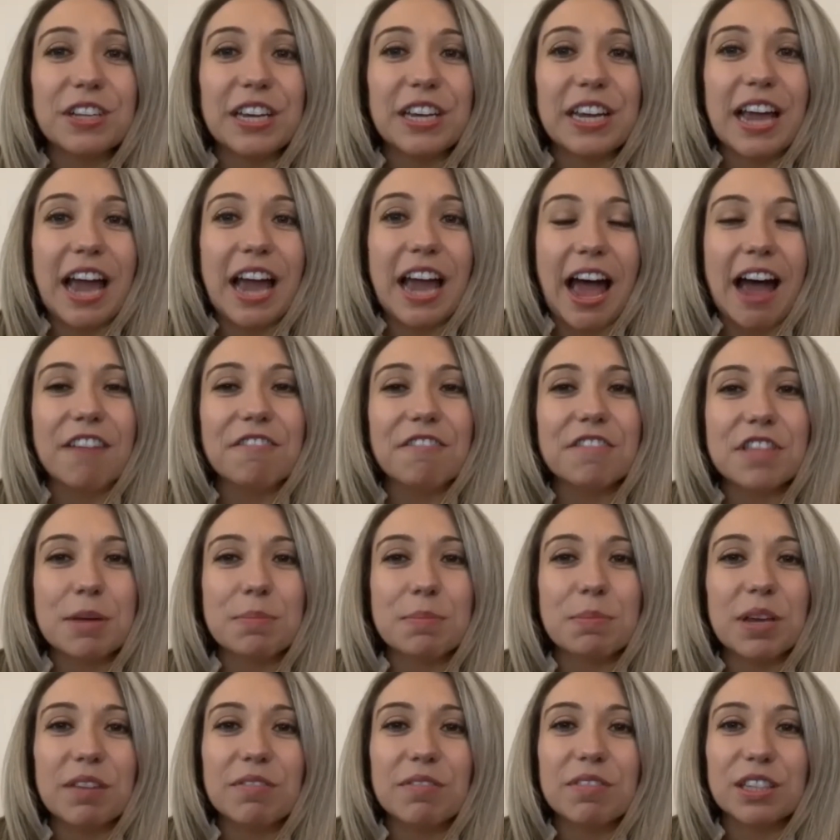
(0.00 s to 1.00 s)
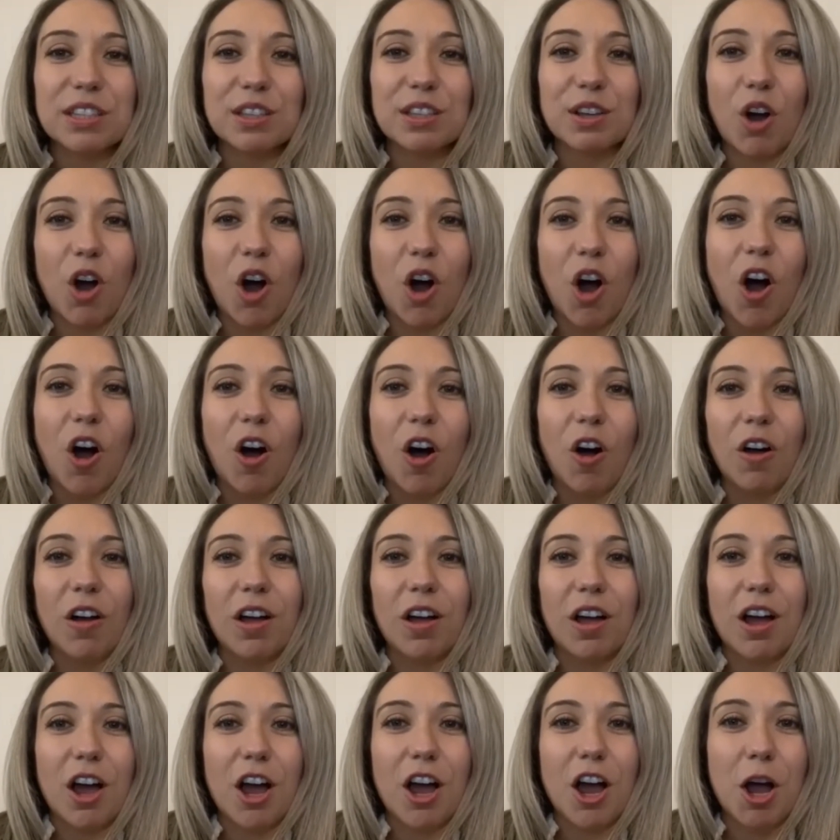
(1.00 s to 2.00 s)
have them give us a call.
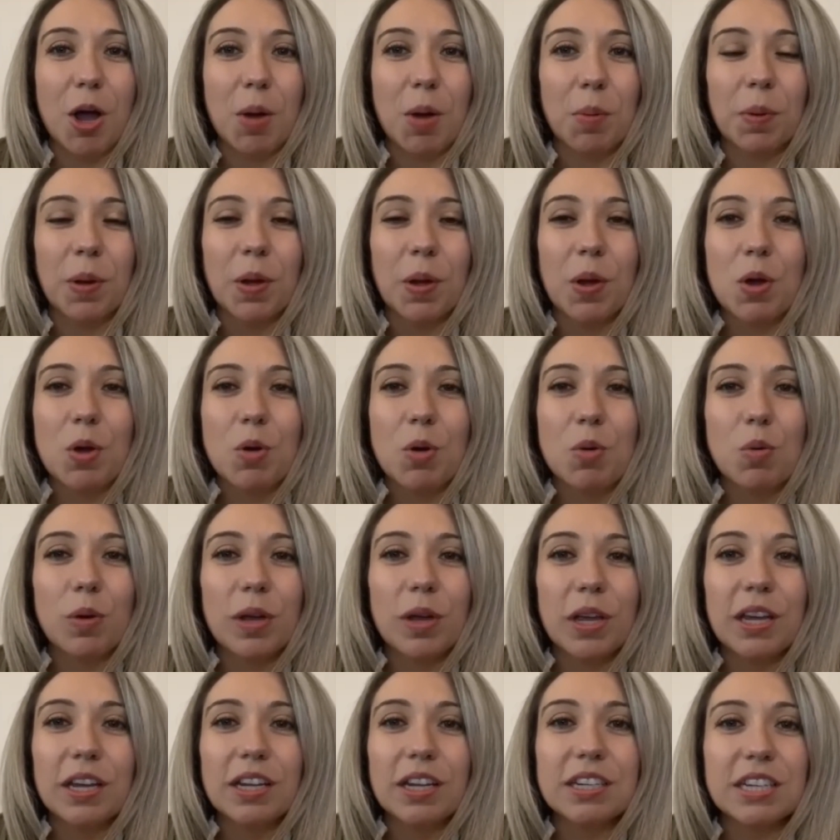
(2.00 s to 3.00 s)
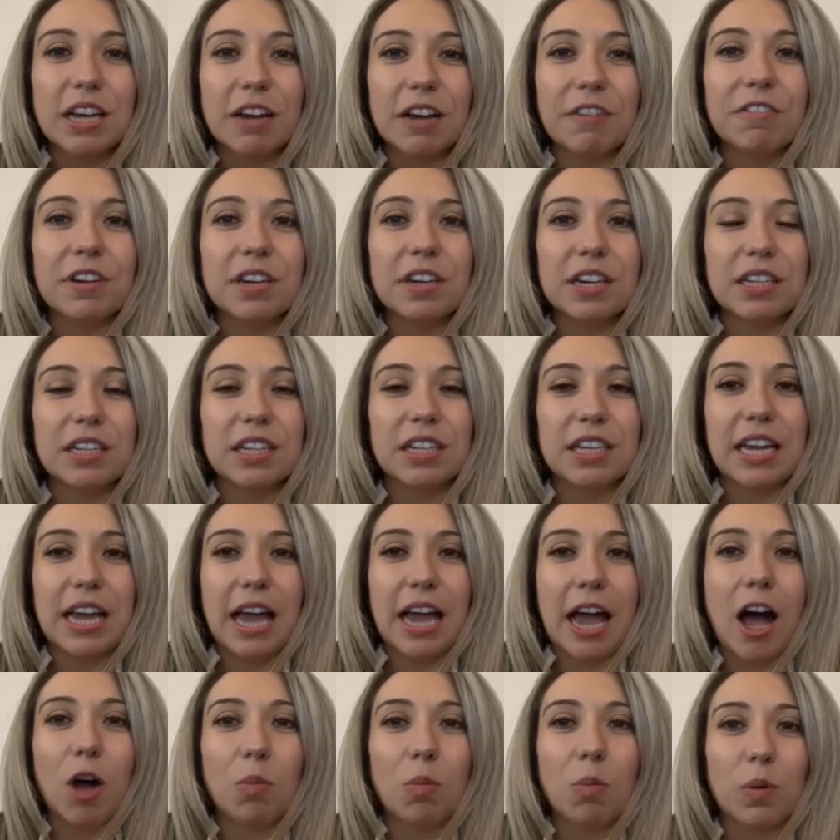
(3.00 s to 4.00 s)
We can definitely
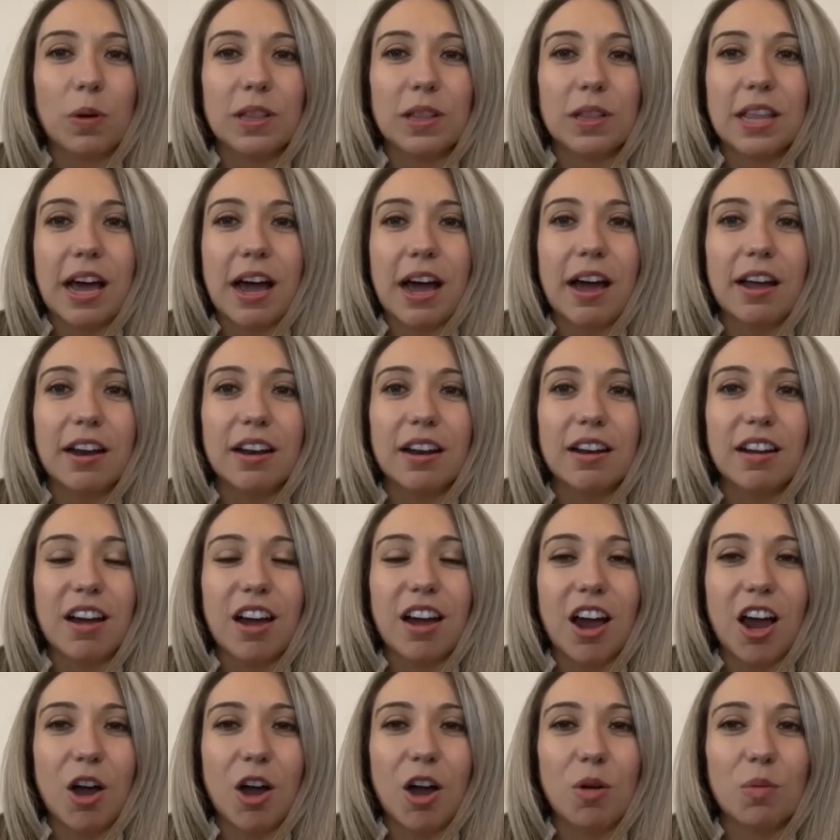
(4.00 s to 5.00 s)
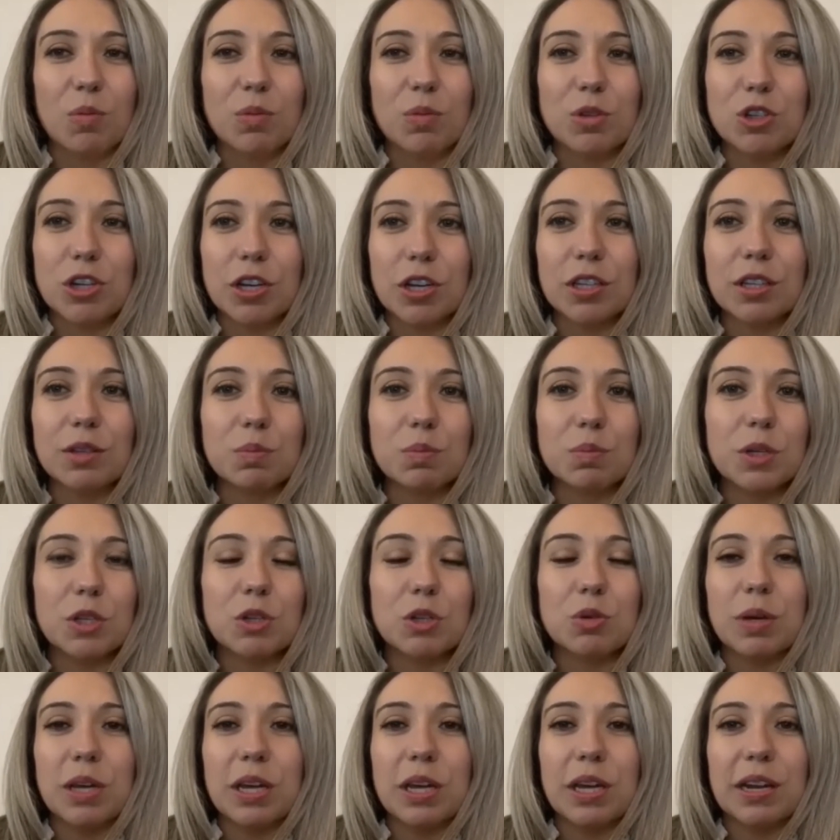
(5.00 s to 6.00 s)
help with that. Just
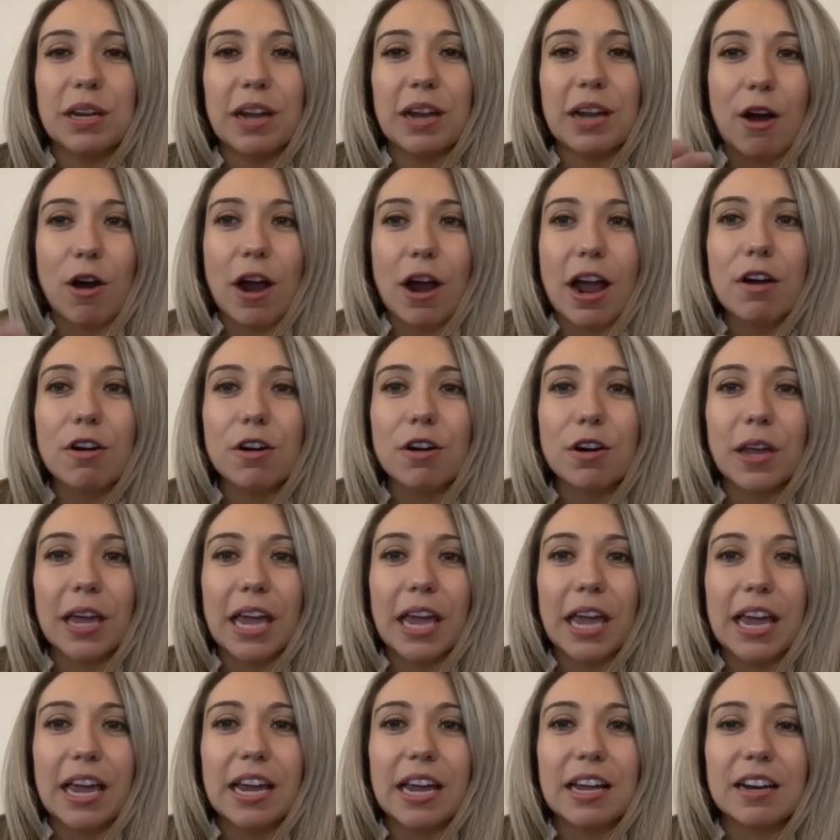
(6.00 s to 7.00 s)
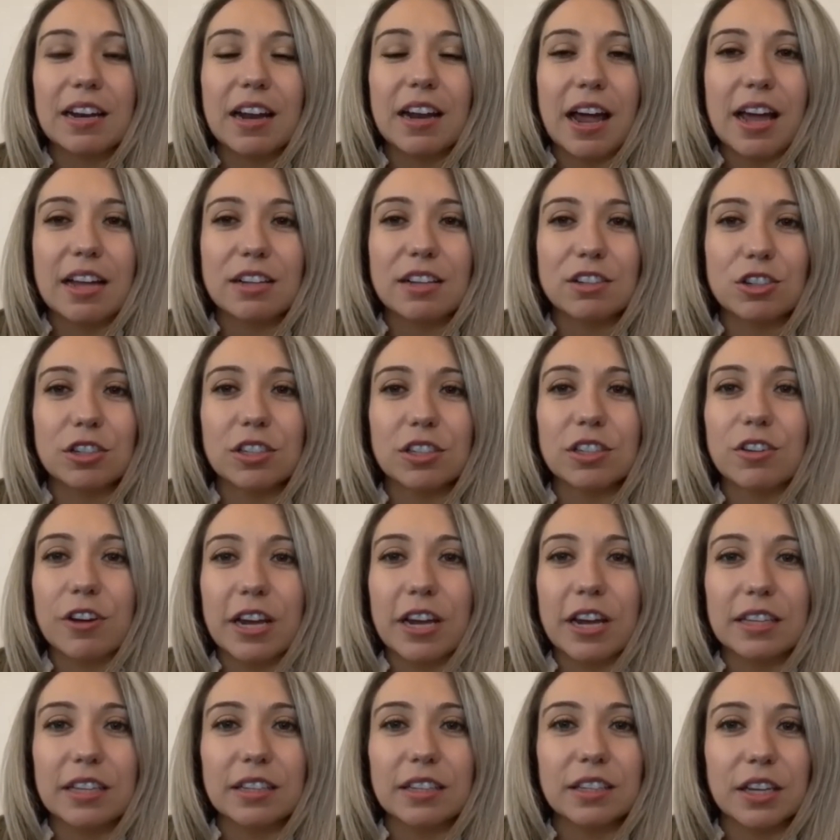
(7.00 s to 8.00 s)
between our Aerocade and just our
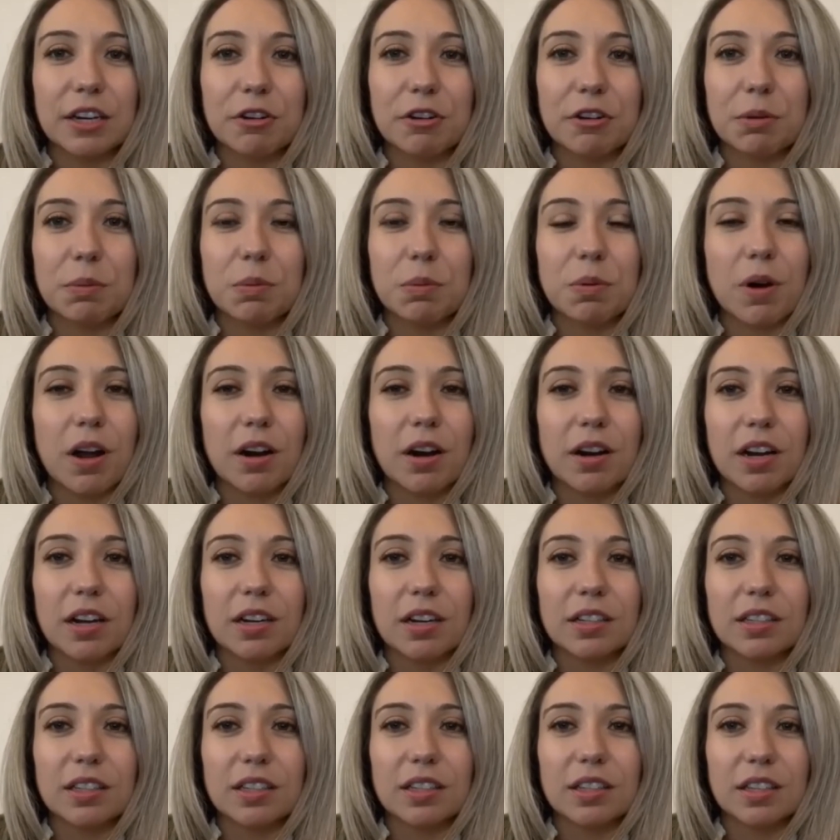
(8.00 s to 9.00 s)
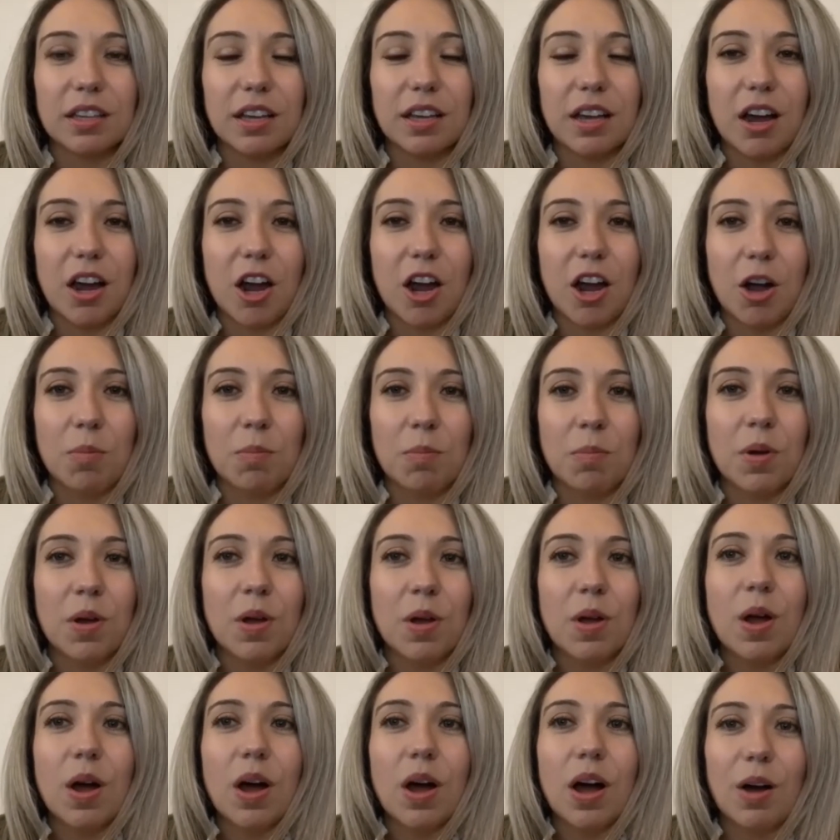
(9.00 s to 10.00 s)
ancillary products,
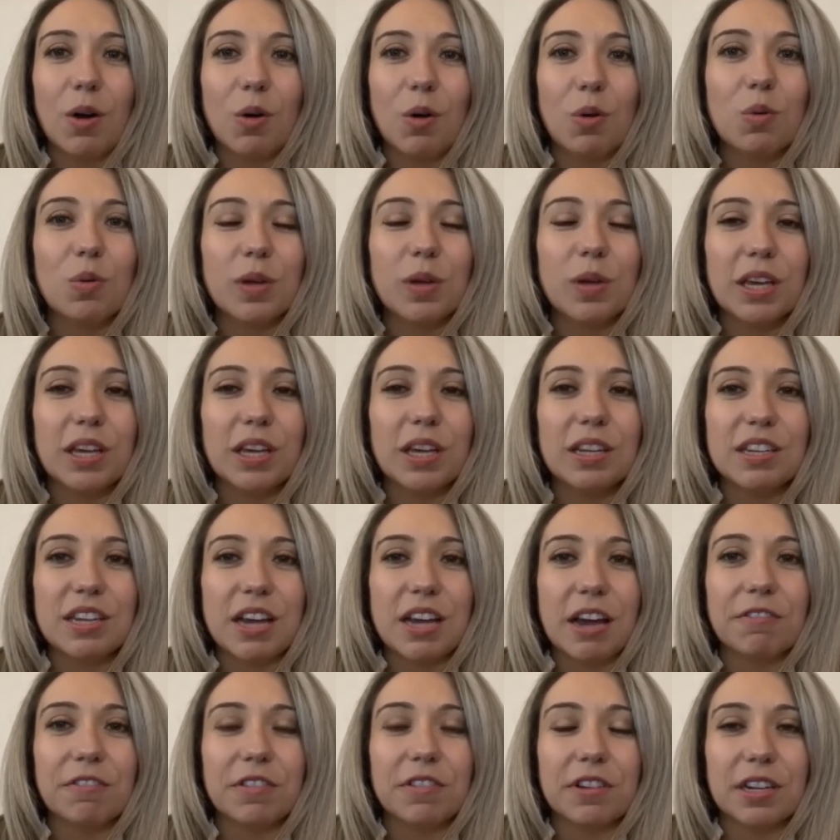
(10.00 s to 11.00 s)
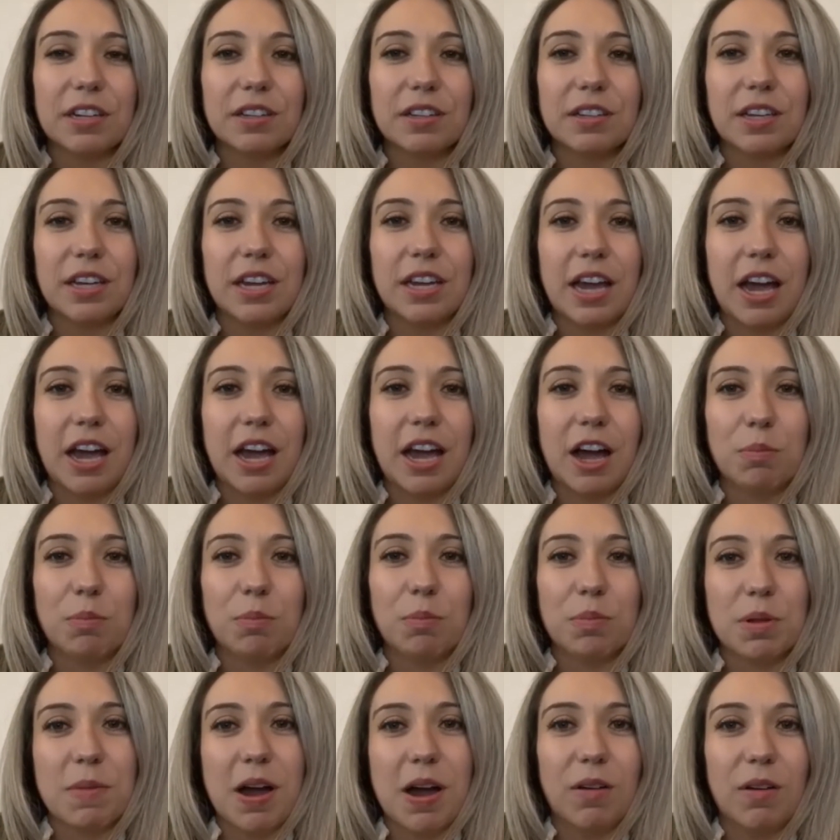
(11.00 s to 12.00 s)
we can definitely help
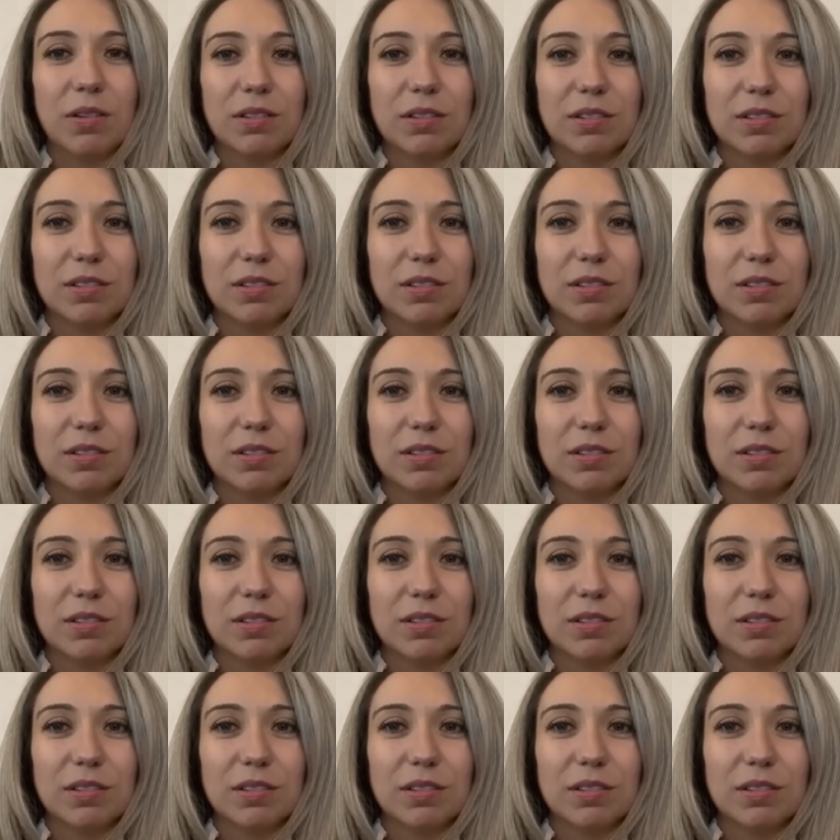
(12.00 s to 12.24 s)
them out.